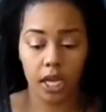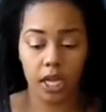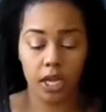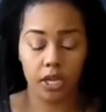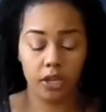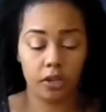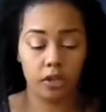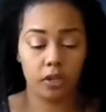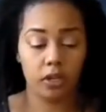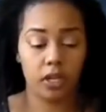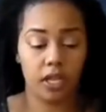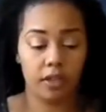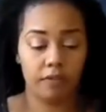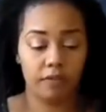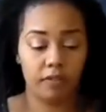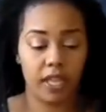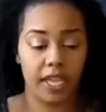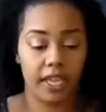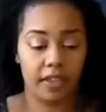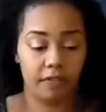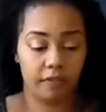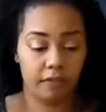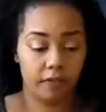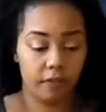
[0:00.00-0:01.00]
in your love
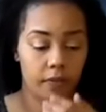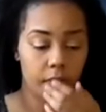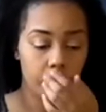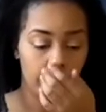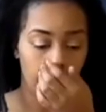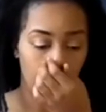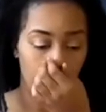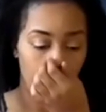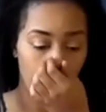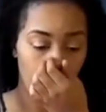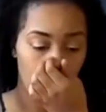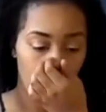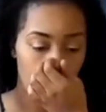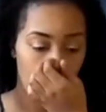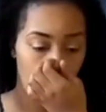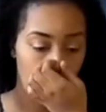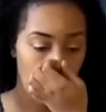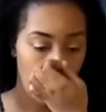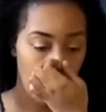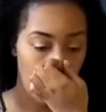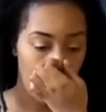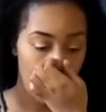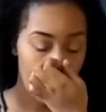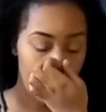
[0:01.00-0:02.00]
life.
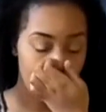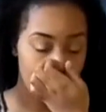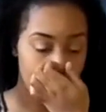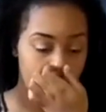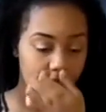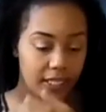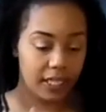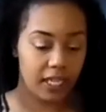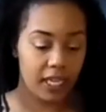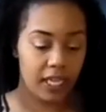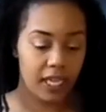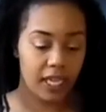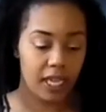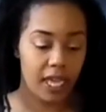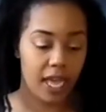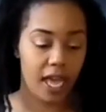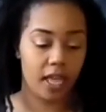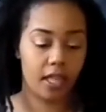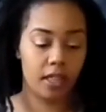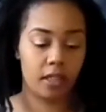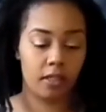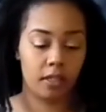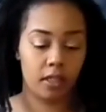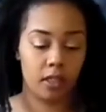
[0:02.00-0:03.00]
I see
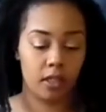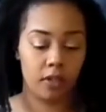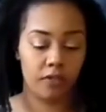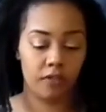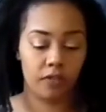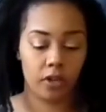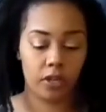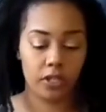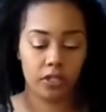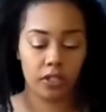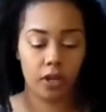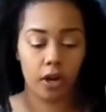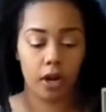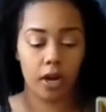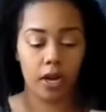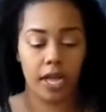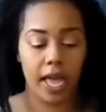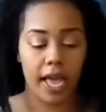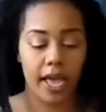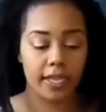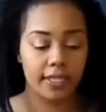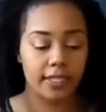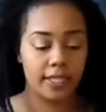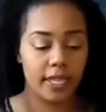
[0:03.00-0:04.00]
the first card I
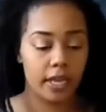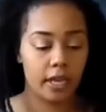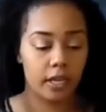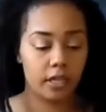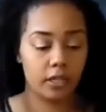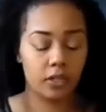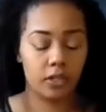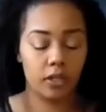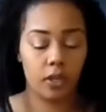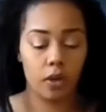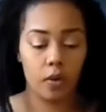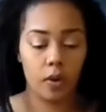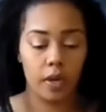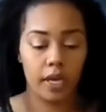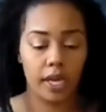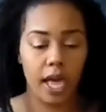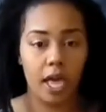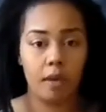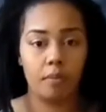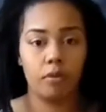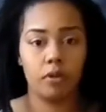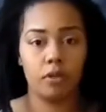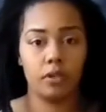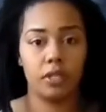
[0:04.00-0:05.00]
asked how it's going,
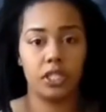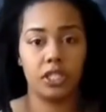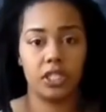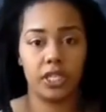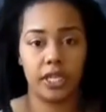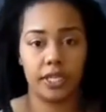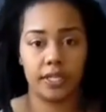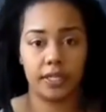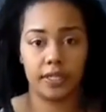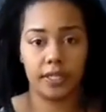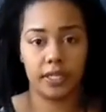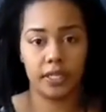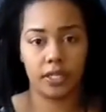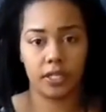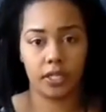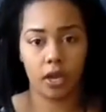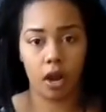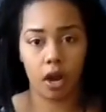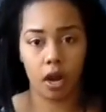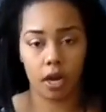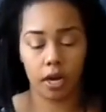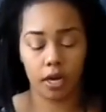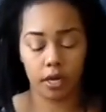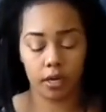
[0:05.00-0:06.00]
I pulled the Justice
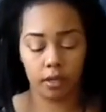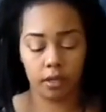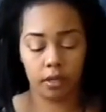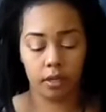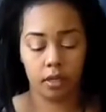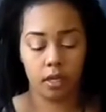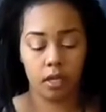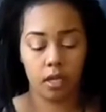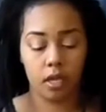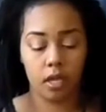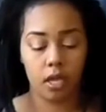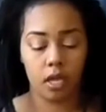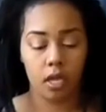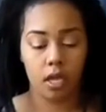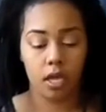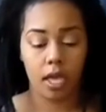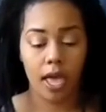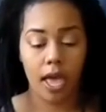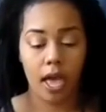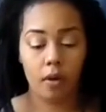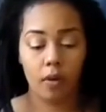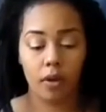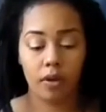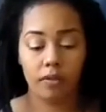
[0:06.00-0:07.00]
card.
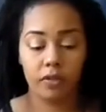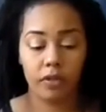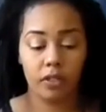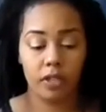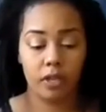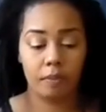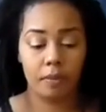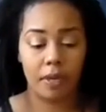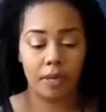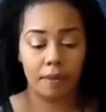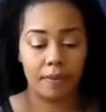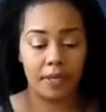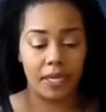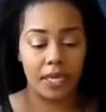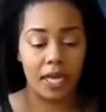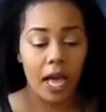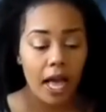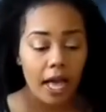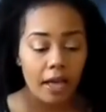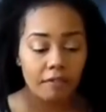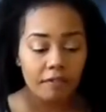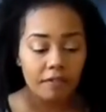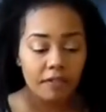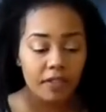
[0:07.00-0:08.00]
However, there may be
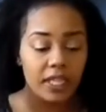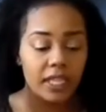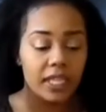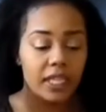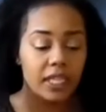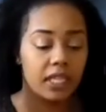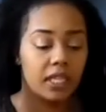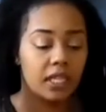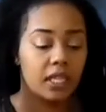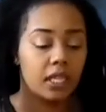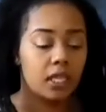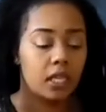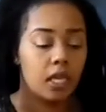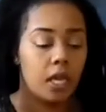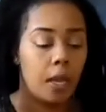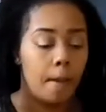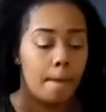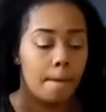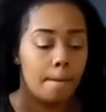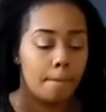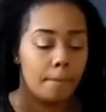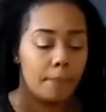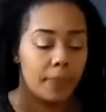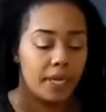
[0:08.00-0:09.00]
conflict,
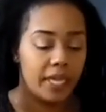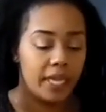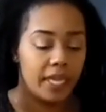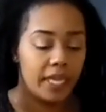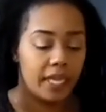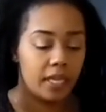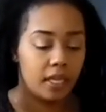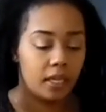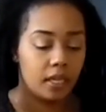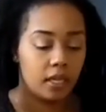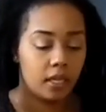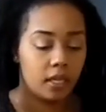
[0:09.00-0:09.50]
but